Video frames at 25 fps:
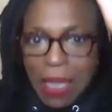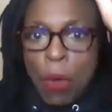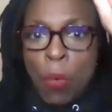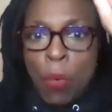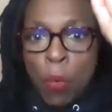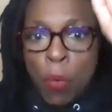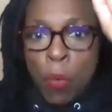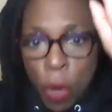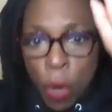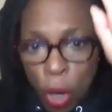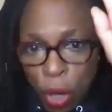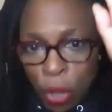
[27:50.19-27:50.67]
a
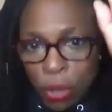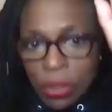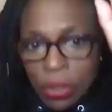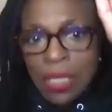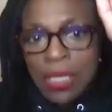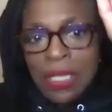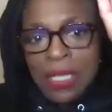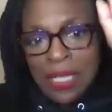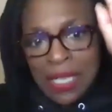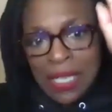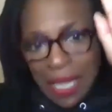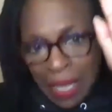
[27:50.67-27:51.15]

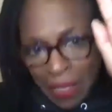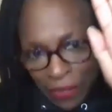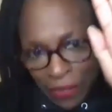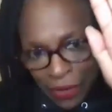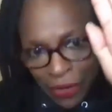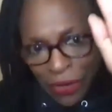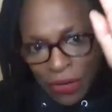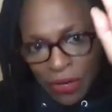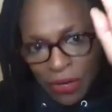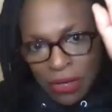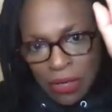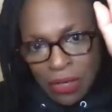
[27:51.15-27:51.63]
world
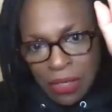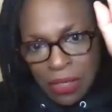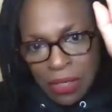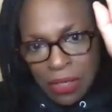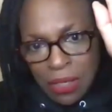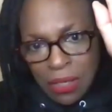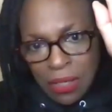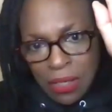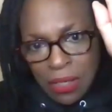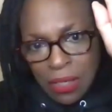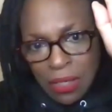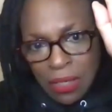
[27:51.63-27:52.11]
together
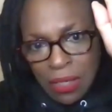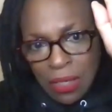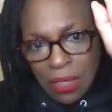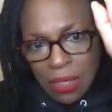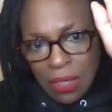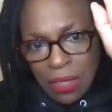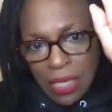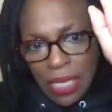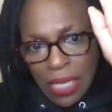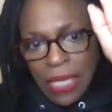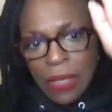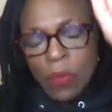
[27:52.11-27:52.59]

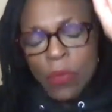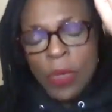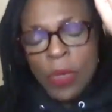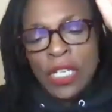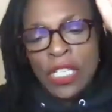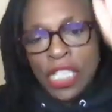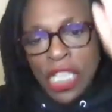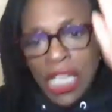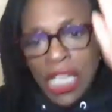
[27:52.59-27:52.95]
in which